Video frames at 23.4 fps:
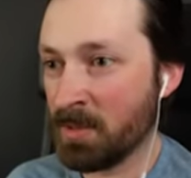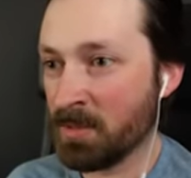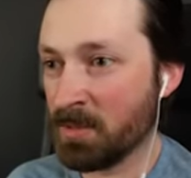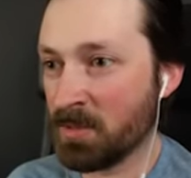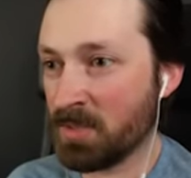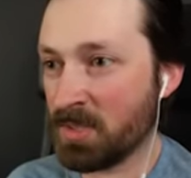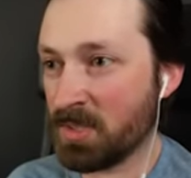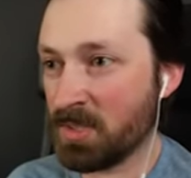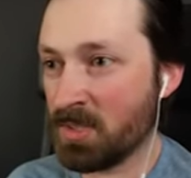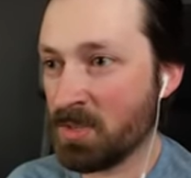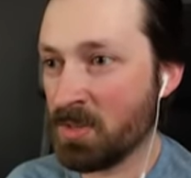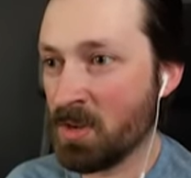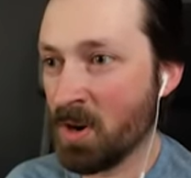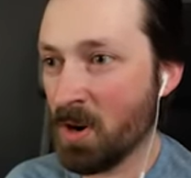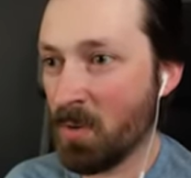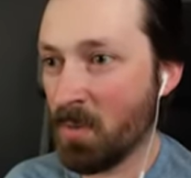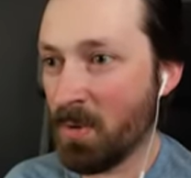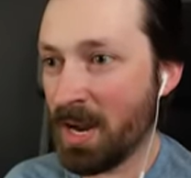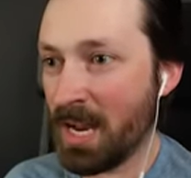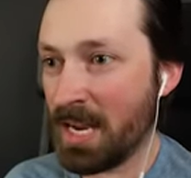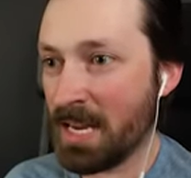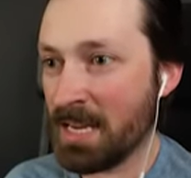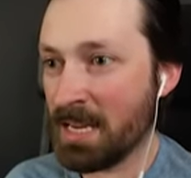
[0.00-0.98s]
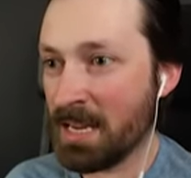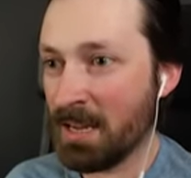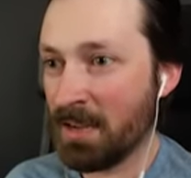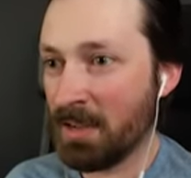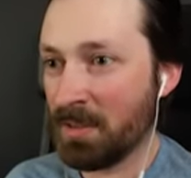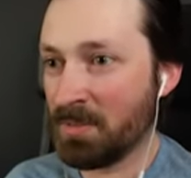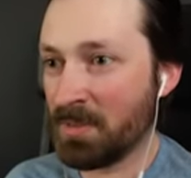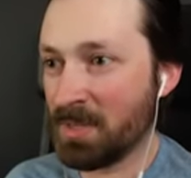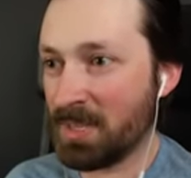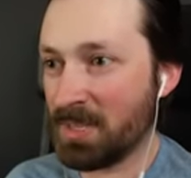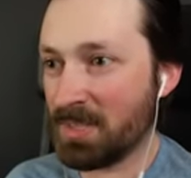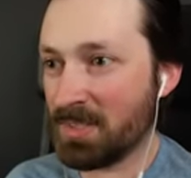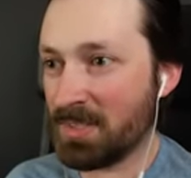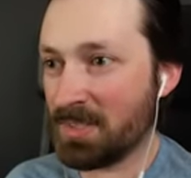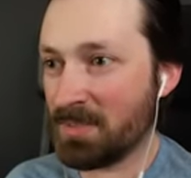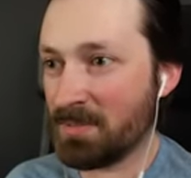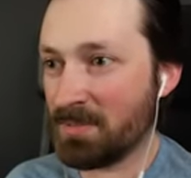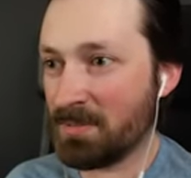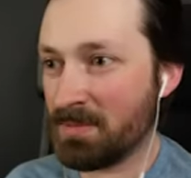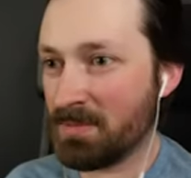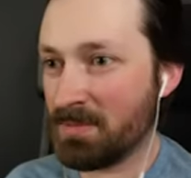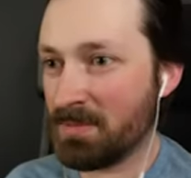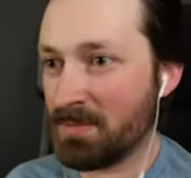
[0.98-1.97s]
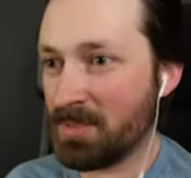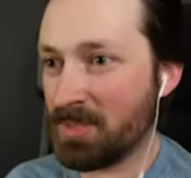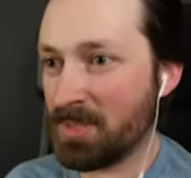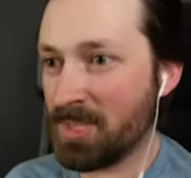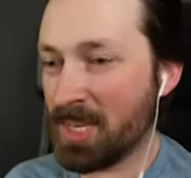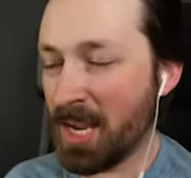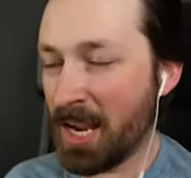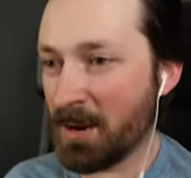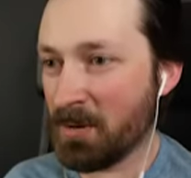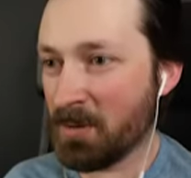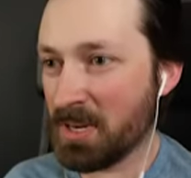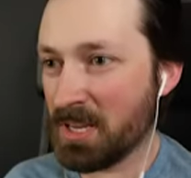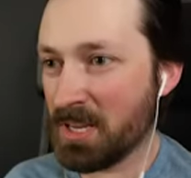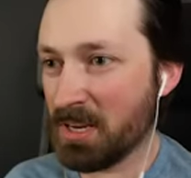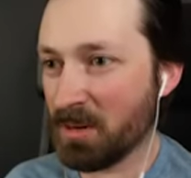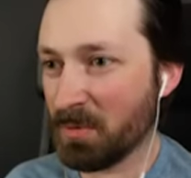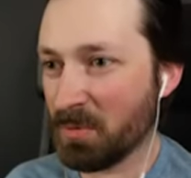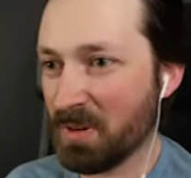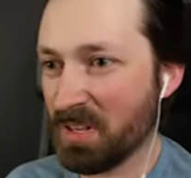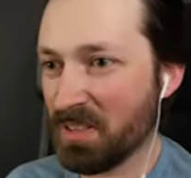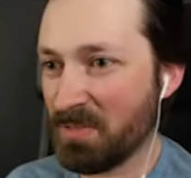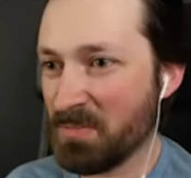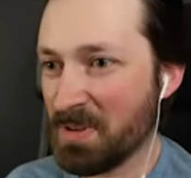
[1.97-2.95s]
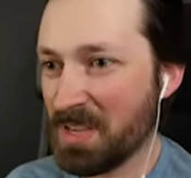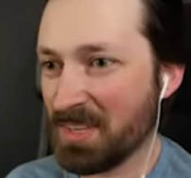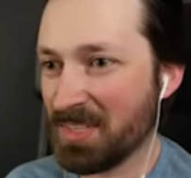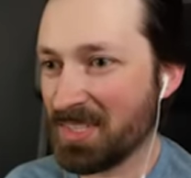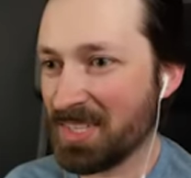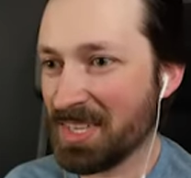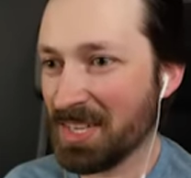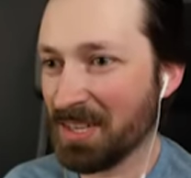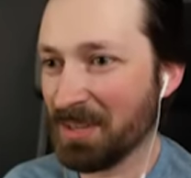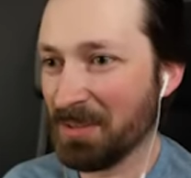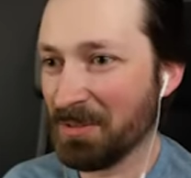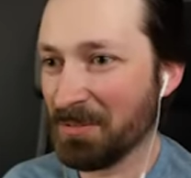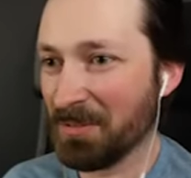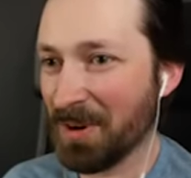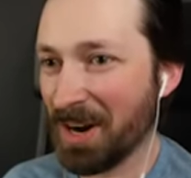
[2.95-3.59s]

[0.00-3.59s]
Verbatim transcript: There's no way that it's down here with me still,